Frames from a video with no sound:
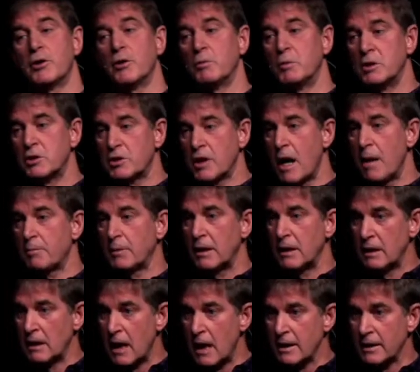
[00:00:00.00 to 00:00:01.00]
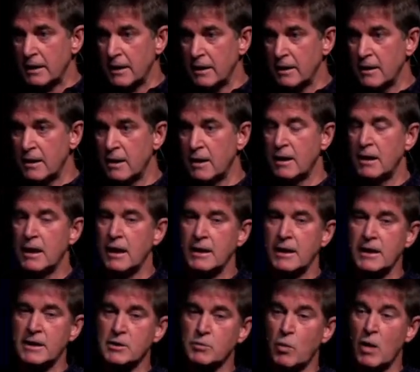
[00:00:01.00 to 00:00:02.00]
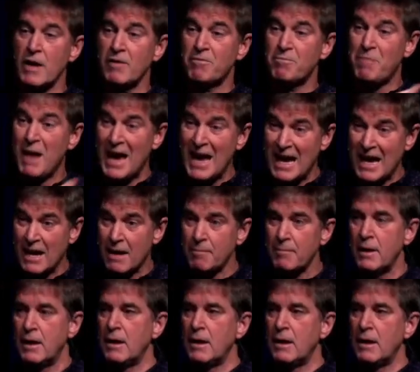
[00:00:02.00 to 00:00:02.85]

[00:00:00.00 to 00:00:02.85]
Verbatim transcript: and his wife Pam and my wife Crystal